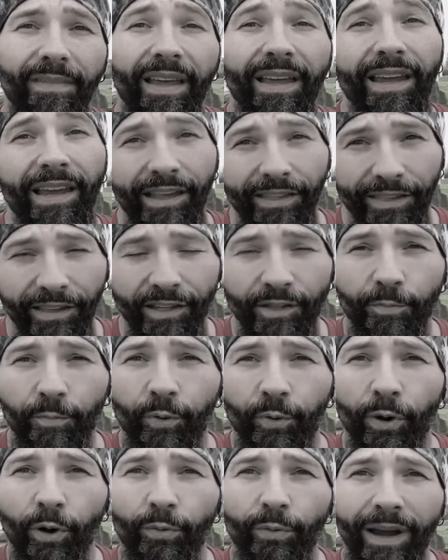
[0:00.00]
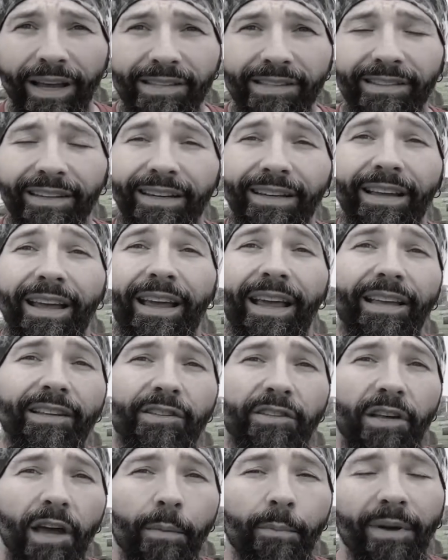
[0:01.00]
He thinks pro wrestling is
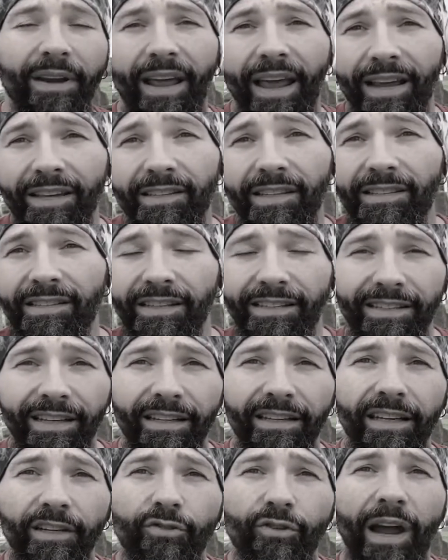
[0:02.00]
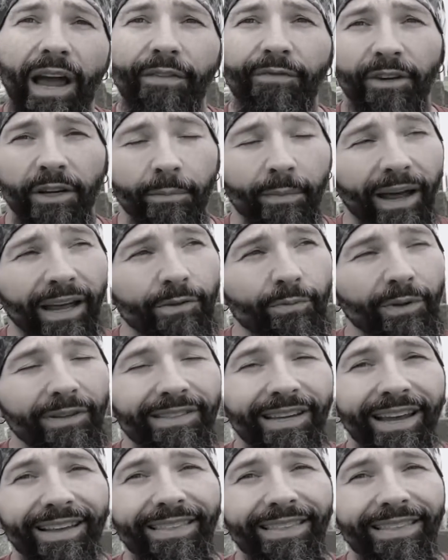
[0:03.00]
dumb, but hey, since he didn't get drafted, might as well take